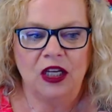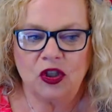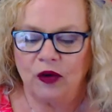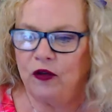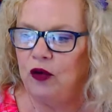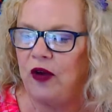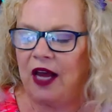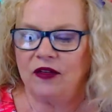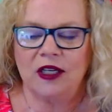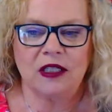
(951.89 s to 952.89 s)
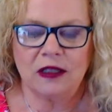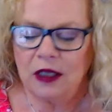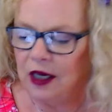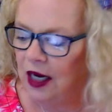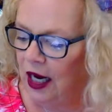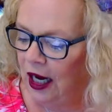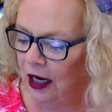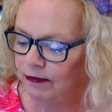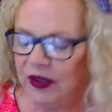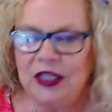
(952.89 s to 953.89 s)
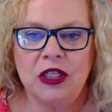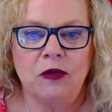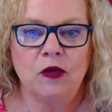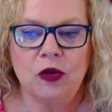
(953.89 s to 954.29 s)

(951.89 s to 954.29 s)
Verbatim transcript: so if you've got this um, and